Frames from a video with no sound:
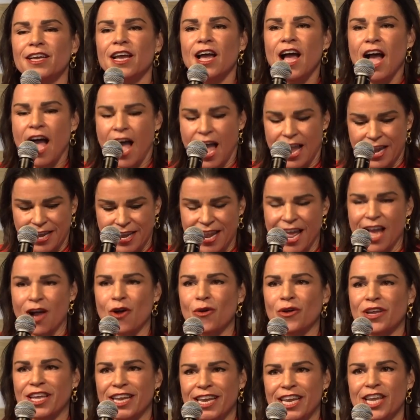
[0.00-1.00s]
I now
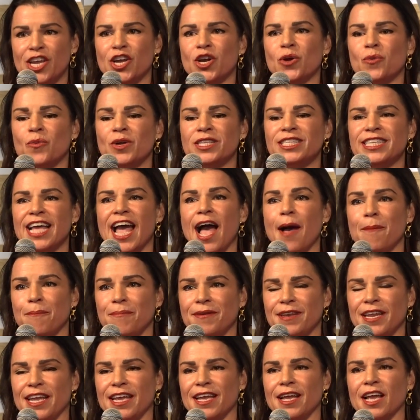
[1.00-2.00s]
can hear what's
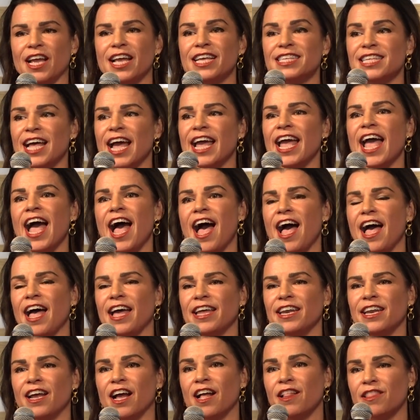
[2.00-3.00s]
happening, because I
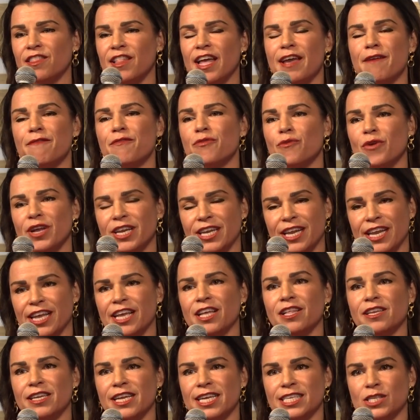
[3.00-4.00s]
had a life-threatening
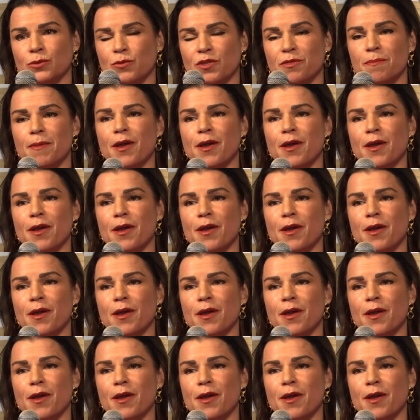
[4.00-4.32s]
illness with my